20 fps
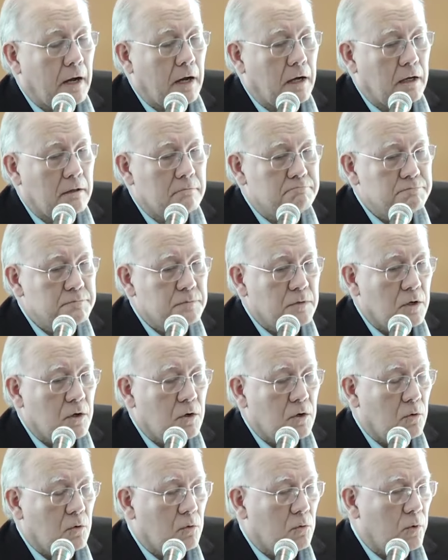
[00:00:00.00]
Um,
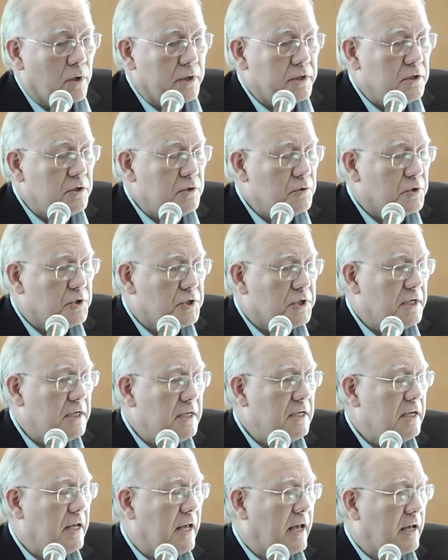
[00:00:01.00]
what do you
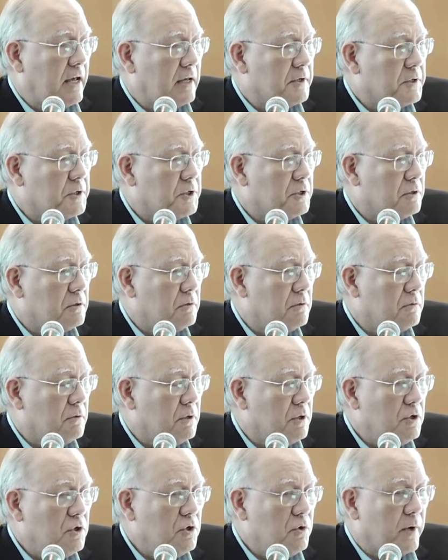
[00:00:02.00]
see as
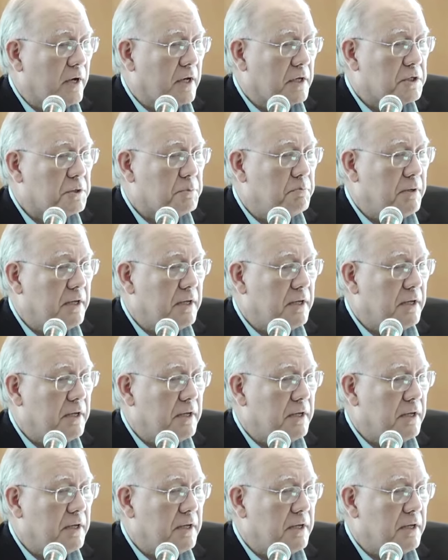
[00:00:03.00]
the U.S.